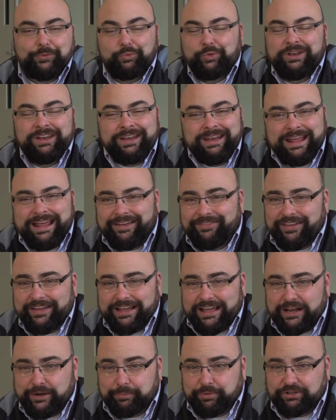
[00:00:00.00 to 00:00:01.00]
We didn't have that
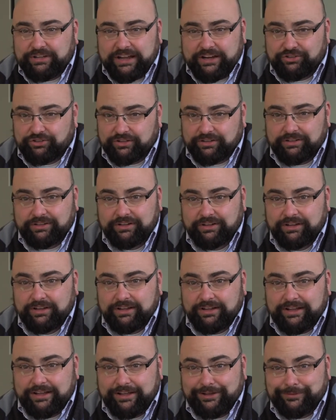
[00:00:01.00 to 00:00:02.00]
kind of protection,
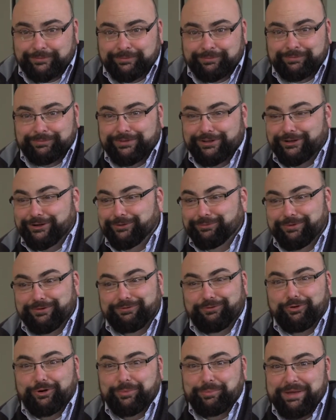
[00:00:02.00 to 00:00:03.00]
um, you know,
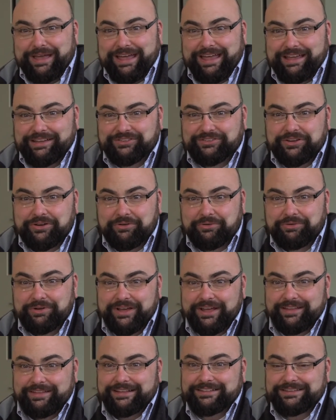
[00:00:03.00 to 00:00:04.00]
before May. So
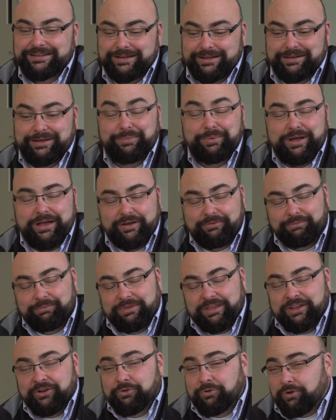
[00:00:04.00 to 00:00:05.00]
that's an a, a
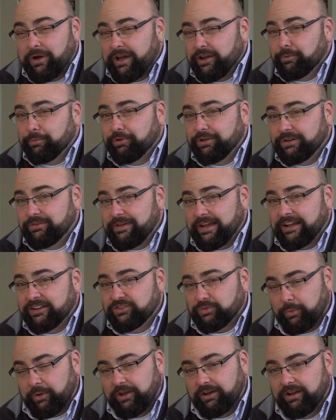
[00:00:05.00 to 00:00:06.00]
incredible
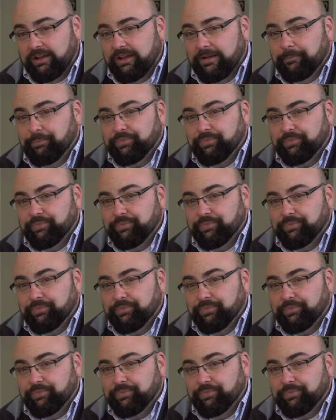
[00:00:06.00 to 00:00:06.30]
advancement.